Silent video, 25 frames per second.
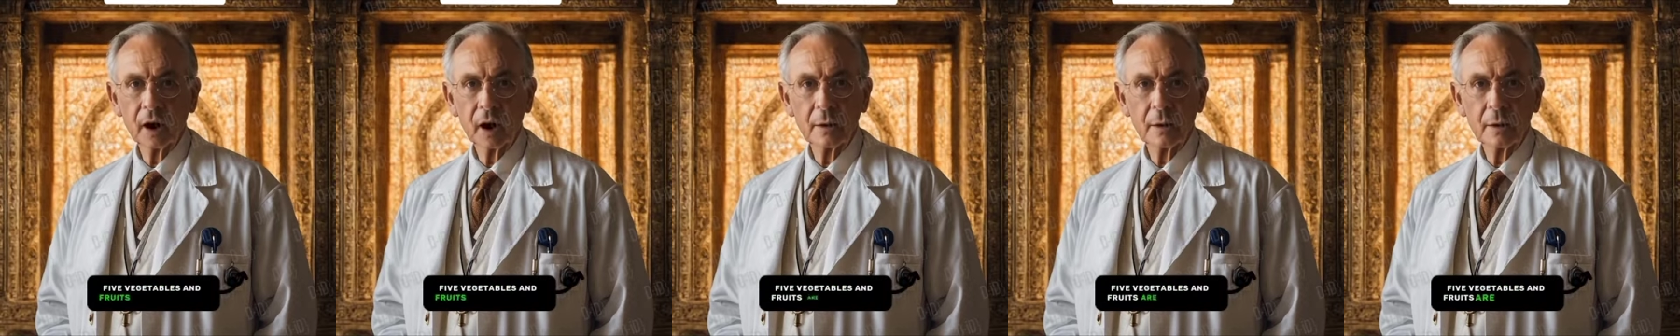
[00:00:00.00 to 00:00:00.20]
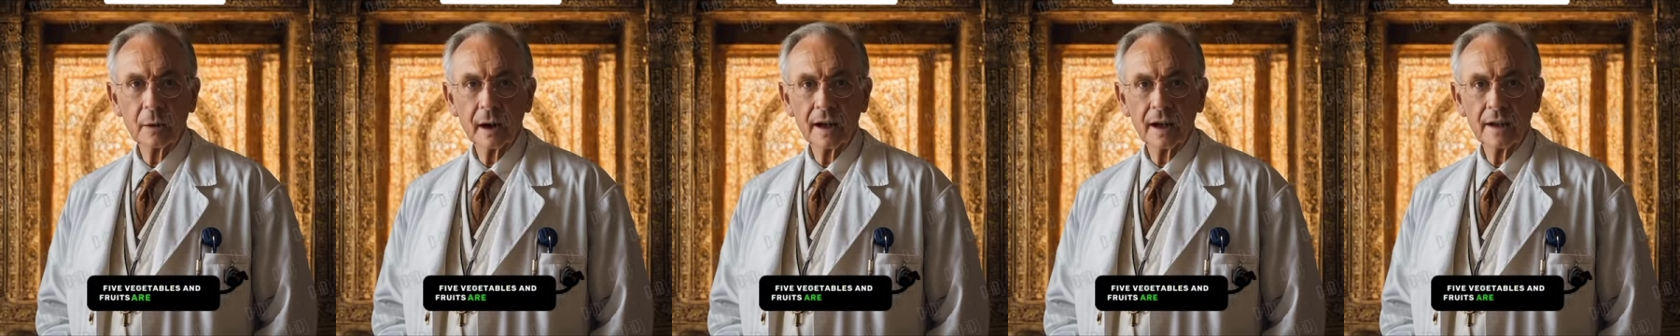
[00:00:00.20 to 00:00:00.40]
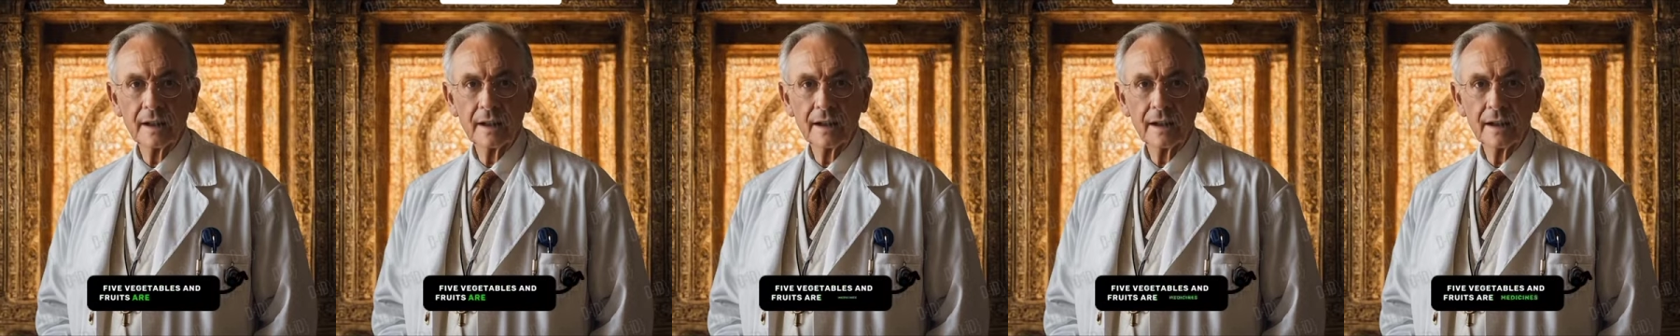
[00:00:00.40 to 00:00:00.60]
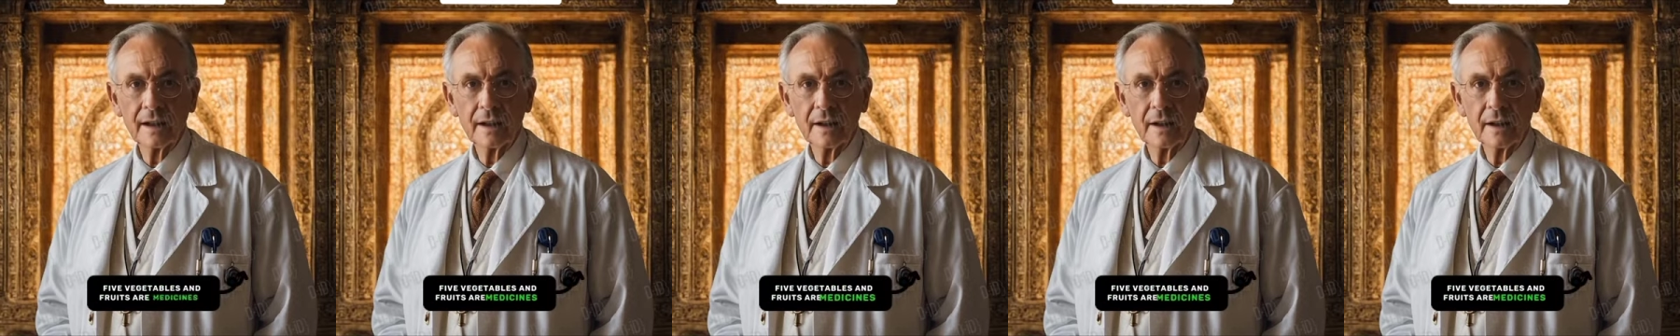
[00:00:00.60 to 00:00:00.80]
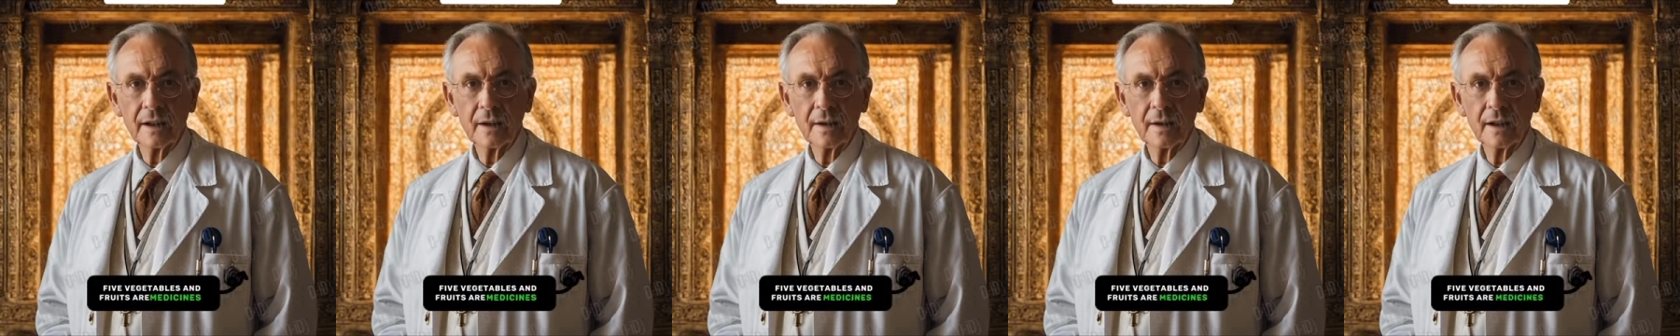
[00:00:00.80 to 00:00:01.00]
are
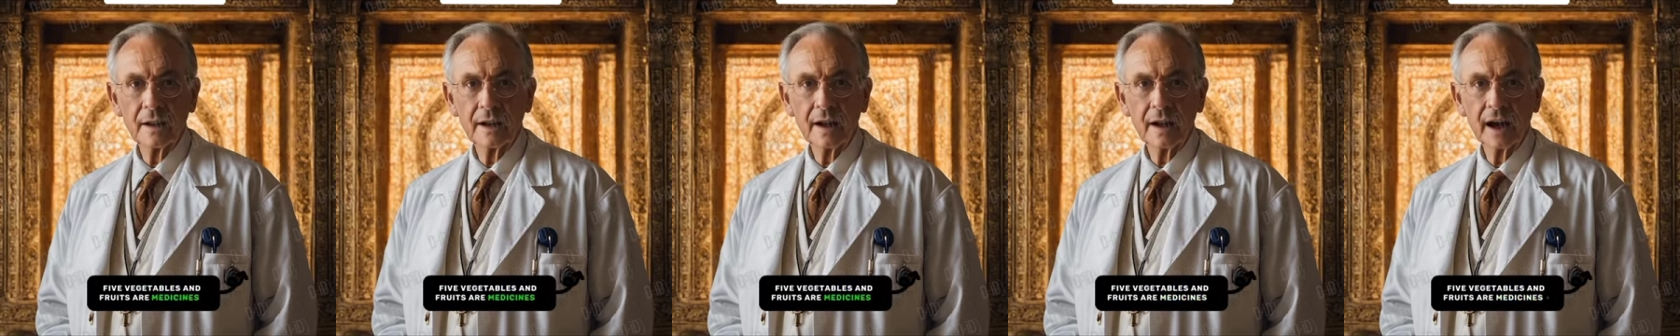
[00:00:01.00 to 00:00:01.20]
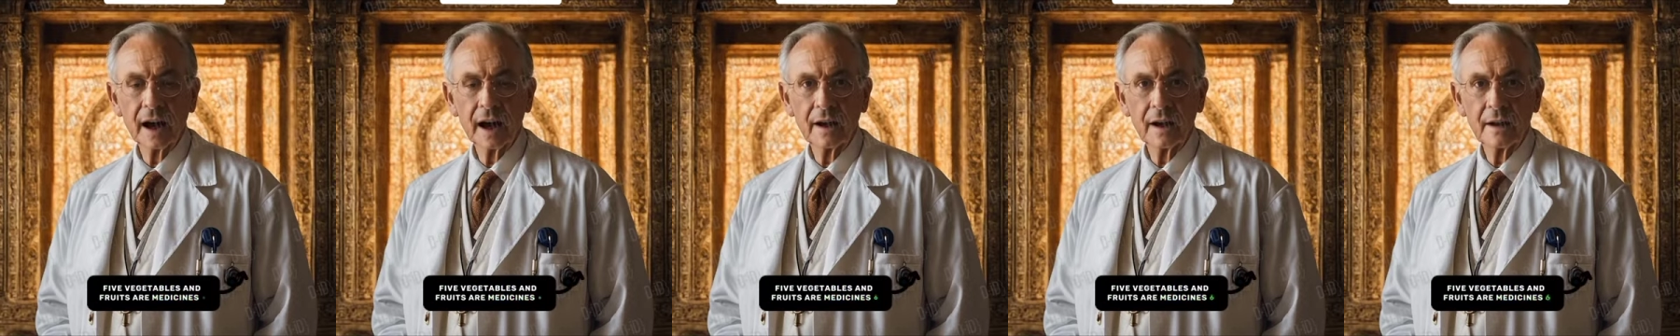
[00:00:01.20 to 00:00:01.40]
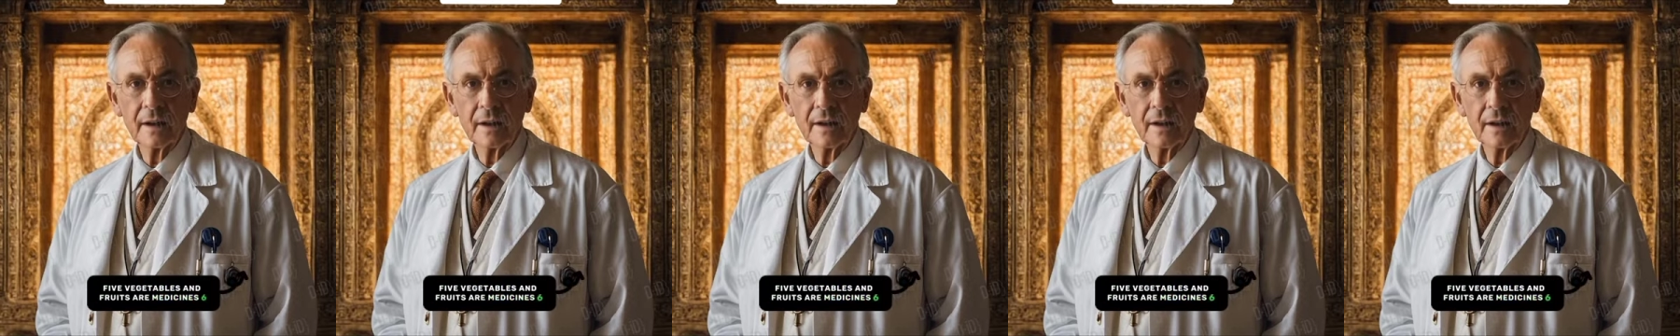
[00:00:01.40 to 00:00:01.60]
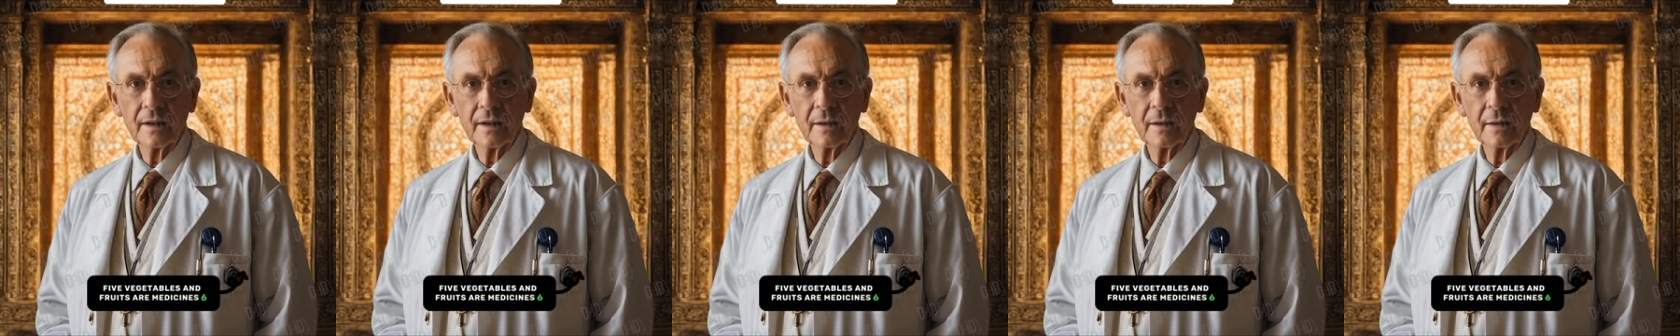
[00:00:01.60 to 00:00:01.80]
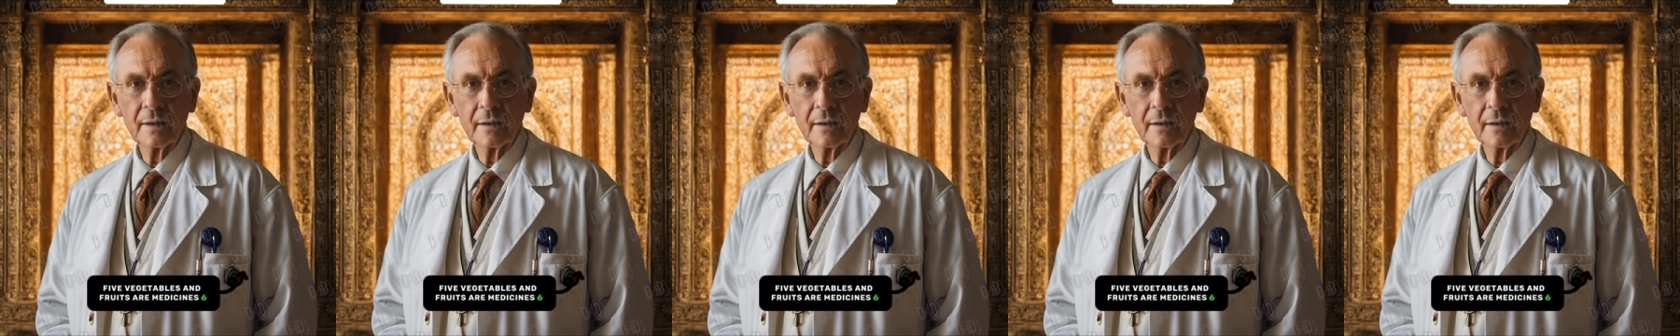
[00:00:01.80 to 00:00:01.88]
medicines. 6.